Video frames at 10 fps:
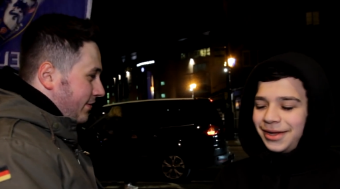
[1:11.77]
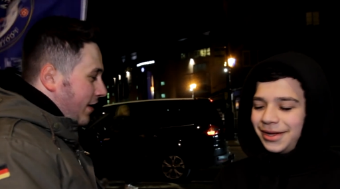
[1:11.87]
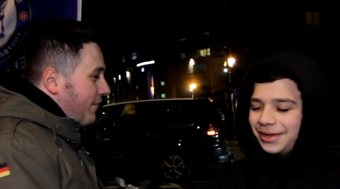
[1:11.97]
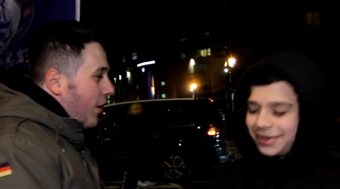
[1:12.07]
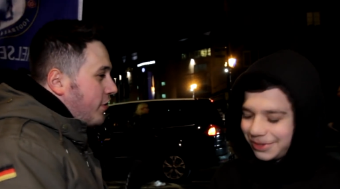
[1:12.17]

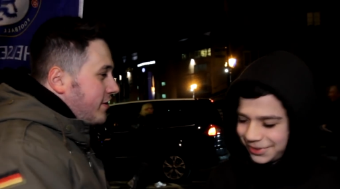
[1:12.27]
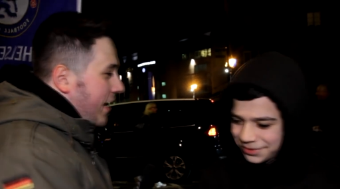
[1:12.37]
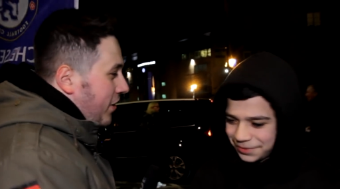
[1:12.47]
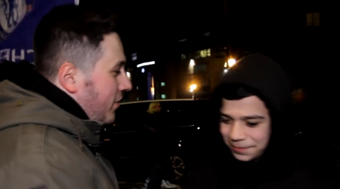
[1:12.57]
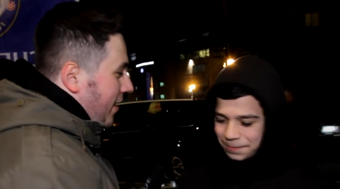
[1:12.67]
Speaker 1: very hard to
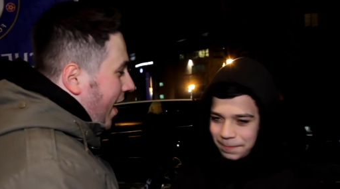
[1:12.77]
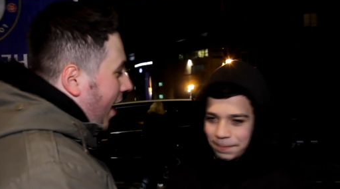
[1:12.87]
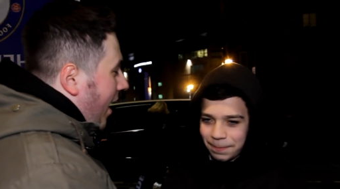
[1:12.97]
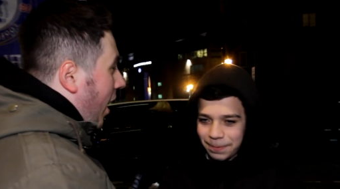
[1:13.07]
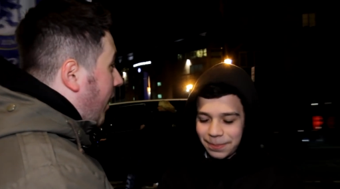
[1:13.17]
take on.
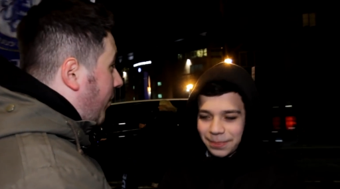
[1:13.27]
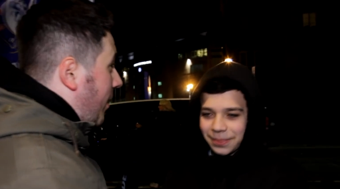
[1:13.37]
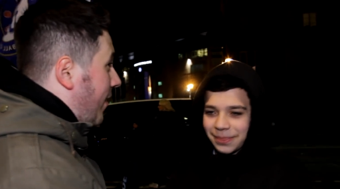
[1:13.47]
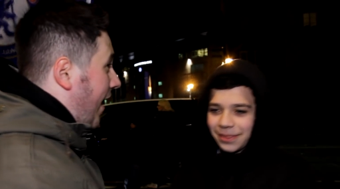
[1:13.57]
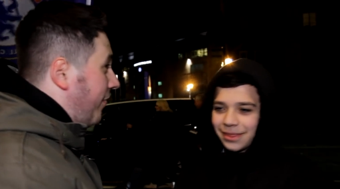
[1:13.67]
Yeah, I, I
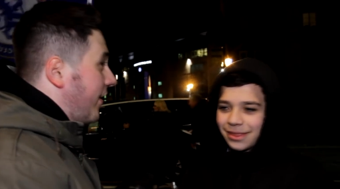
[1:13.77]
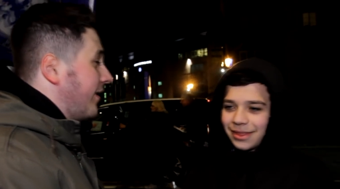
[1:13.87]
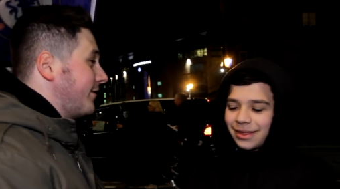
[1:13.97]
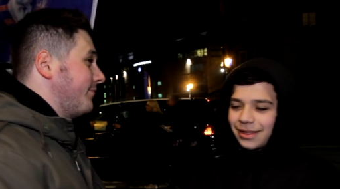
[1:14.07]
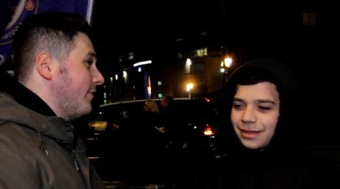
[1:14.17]
agree with that. I
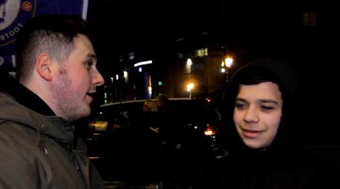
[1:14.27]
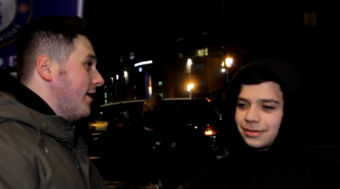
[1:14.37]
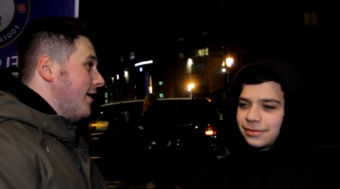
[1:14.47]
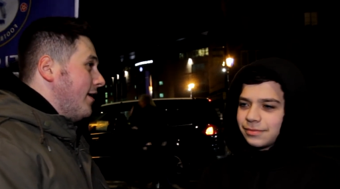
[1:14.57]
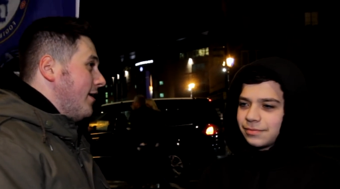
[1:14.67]
think,
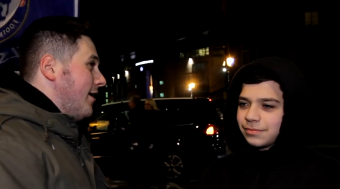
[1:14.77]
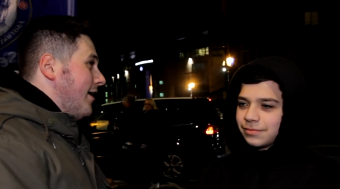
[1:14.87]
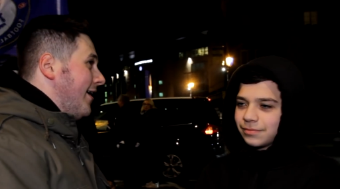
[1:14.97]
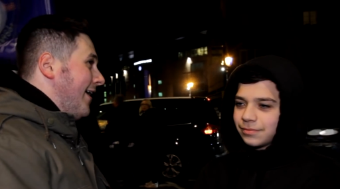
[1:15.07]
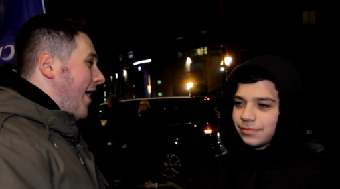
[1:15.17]

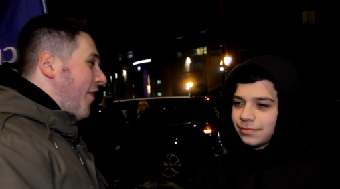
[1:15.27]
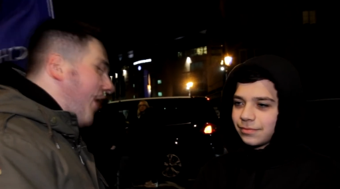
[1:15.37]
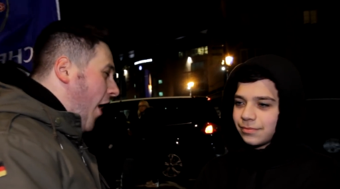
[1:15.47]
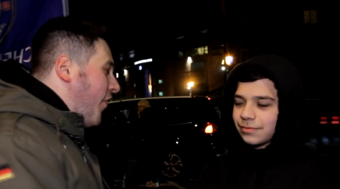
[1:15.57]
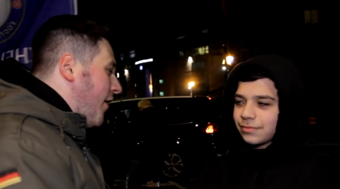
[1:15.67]
I
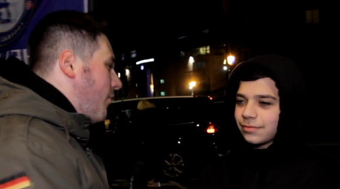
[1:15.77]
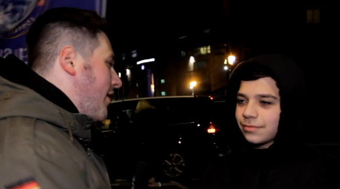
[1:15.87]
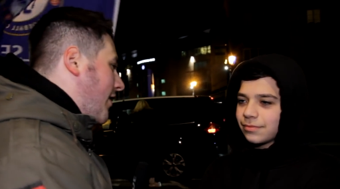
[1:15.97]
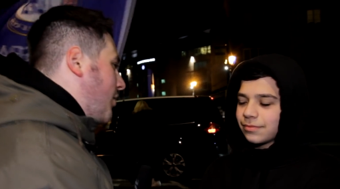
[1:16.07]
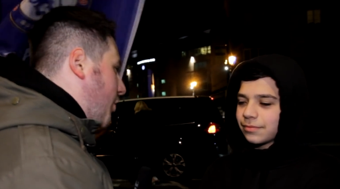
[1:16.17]
think, I think
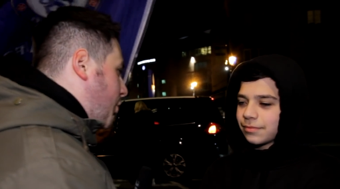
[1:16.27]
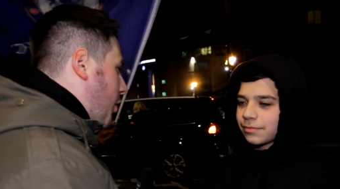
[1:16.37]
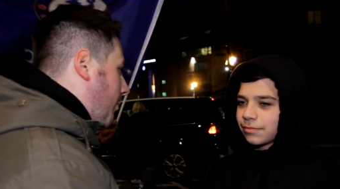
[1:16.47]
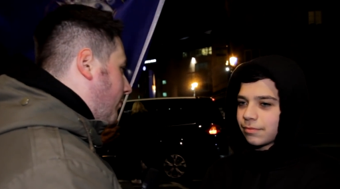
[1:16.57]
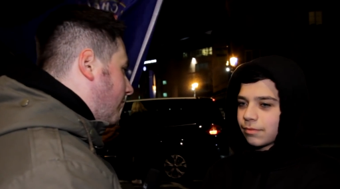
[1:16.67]
we did a good
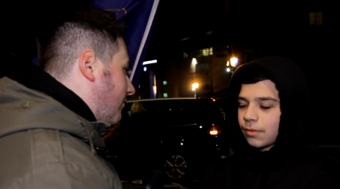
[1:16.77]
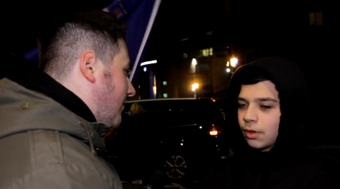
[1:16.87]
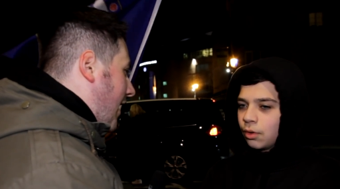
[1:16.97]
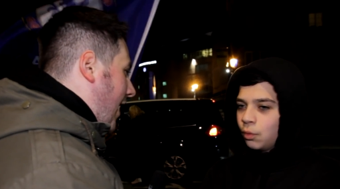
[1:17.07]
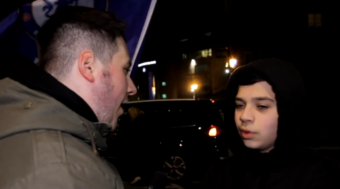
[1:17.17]
job
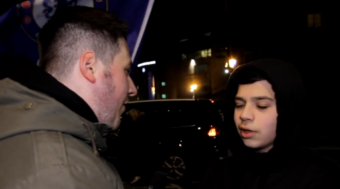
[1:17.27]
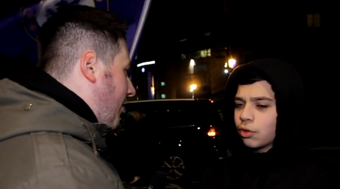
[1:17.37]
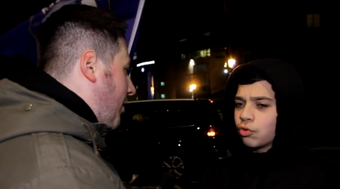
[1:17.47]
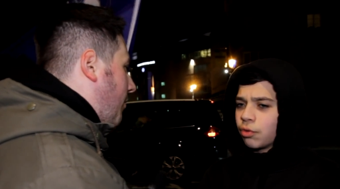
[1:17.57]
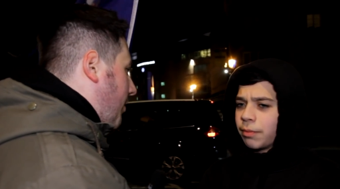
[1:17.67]
today.
Speaker 2: We I
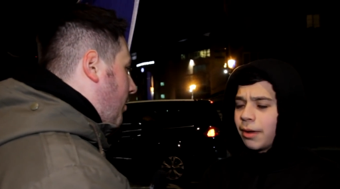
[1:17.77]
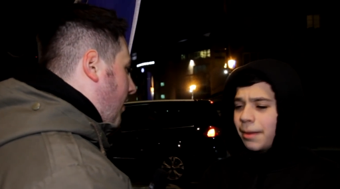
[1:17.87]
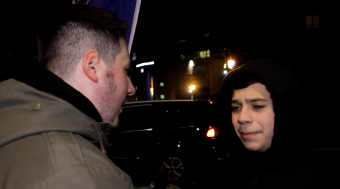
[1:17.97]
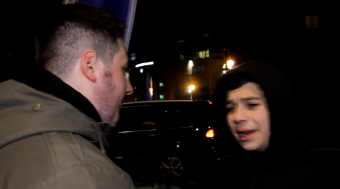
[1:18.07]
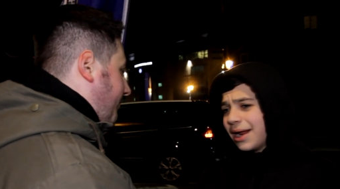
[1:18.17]
think we could what we could
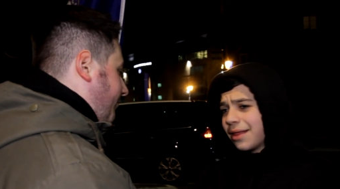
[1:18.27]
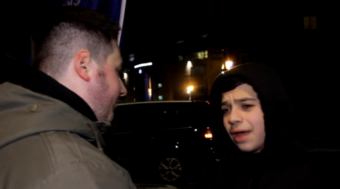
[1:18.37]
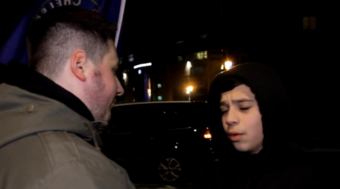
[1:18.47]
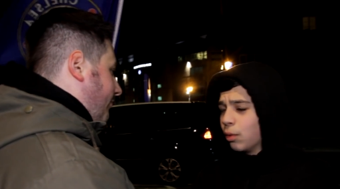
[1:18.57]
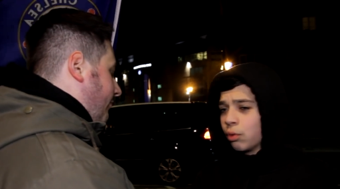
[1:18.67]
have done. Play like
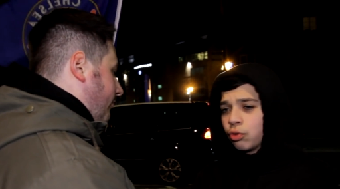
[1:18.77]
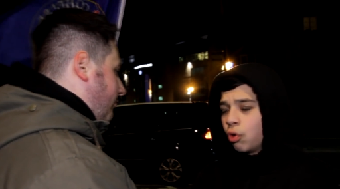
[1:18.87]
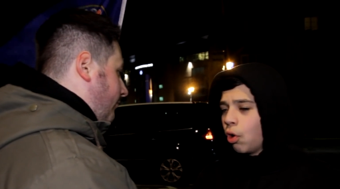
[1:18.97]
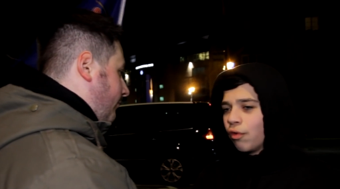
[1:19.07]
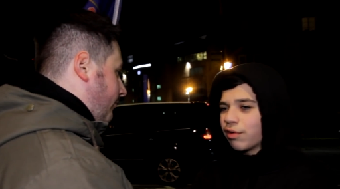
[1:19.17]
that, and we will
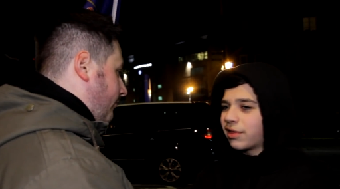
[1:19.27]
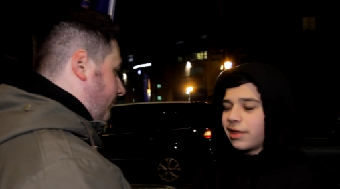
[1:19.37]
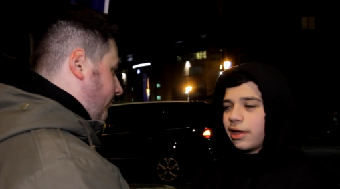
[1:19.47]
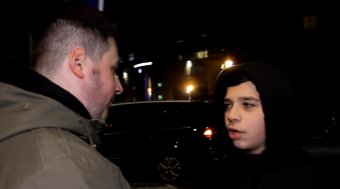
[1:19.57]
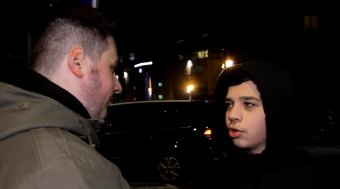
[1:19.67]
do it over
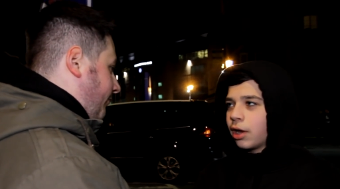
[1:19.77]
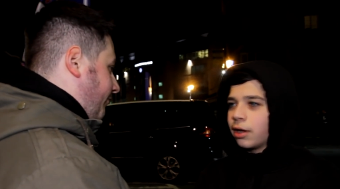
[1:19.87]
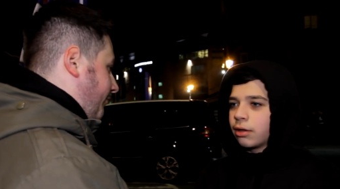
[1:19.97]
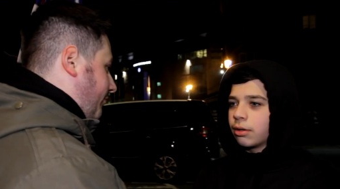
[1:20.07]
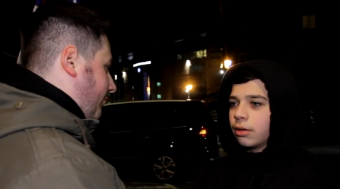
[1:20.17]
City and
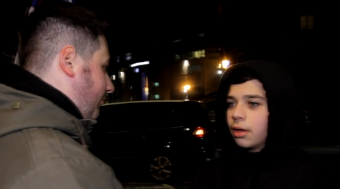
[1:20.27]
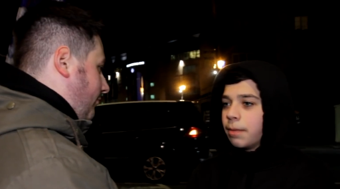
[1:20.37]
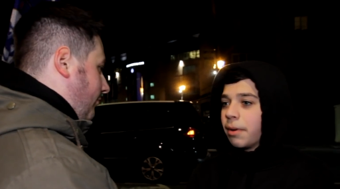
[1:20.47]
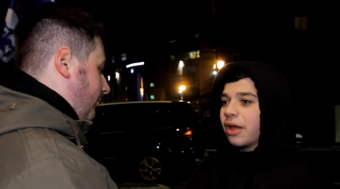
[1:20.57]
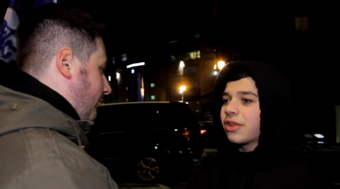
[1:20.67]
United.
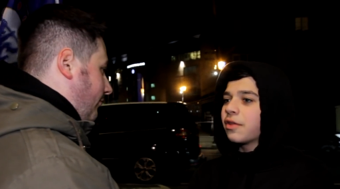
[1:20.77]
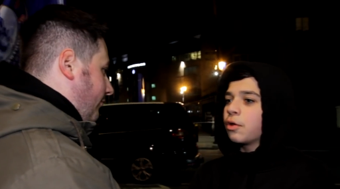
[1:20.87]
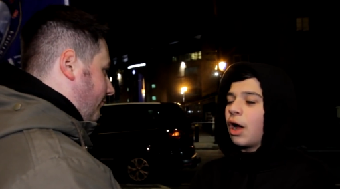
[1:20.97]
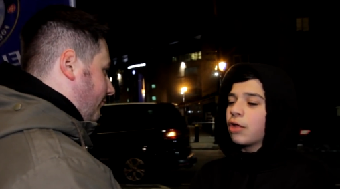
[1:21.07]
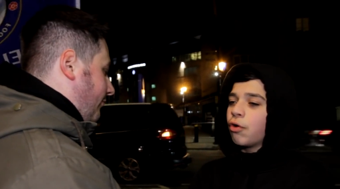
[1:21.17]
But I
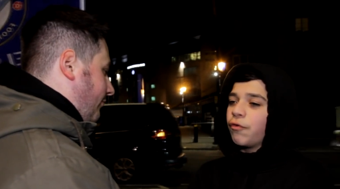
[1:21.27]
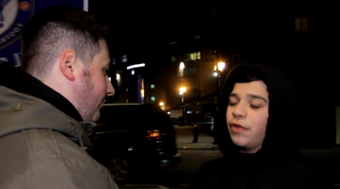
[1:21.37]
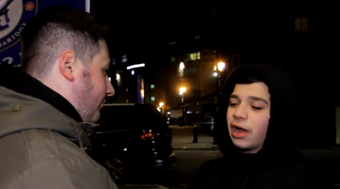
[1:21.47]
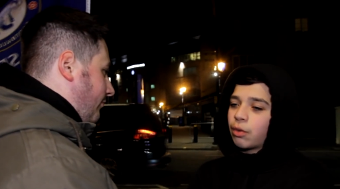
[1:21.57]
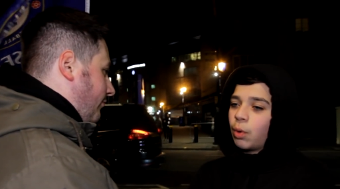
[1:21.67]
think I don't
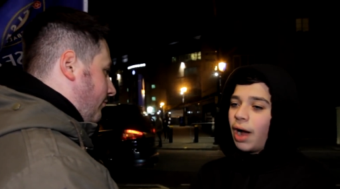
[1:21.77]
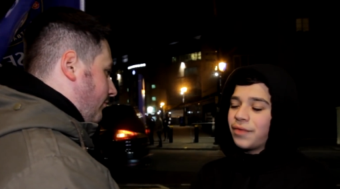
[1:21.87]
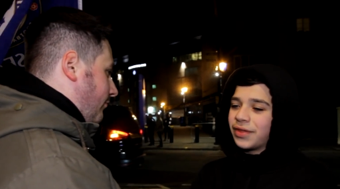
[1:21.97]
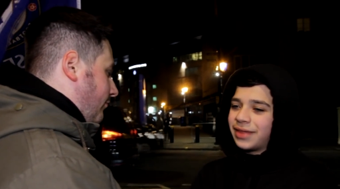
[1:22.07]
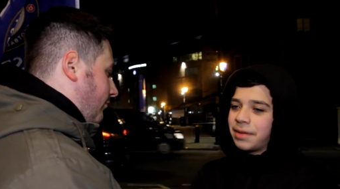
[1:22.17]
feel like we'll
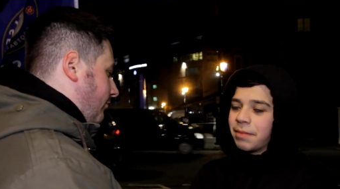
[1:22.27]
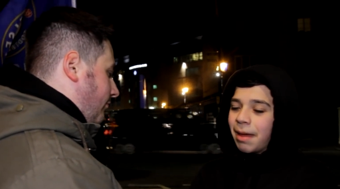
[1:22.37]
have the same